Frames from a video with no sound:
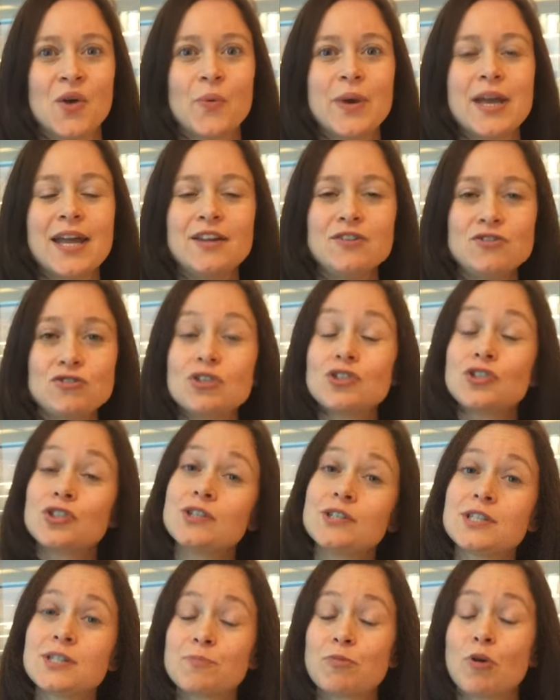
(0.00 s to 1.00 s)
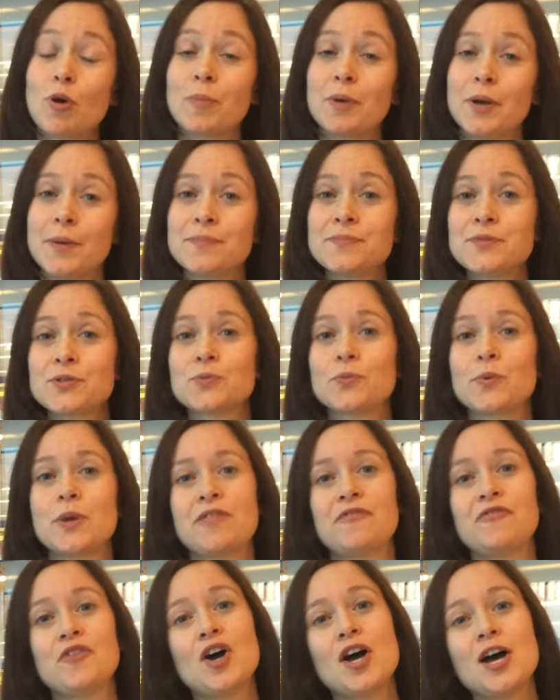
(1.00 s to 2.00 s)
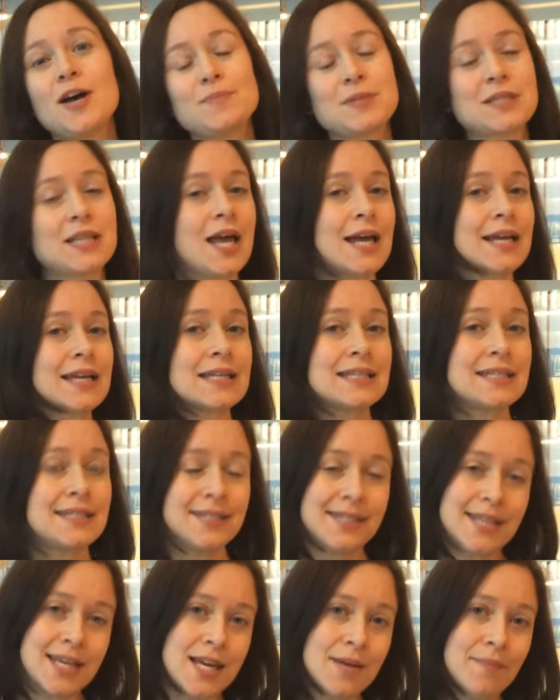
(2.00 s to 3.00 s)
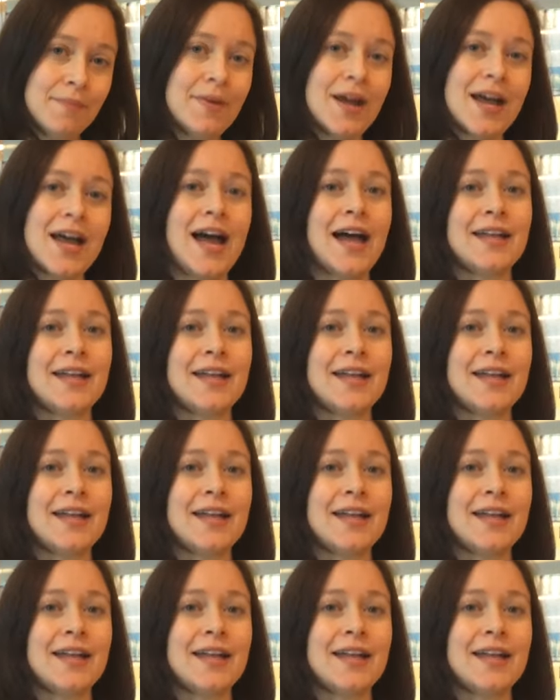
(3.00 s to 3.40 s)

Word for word: We introduce problems with verbs like seem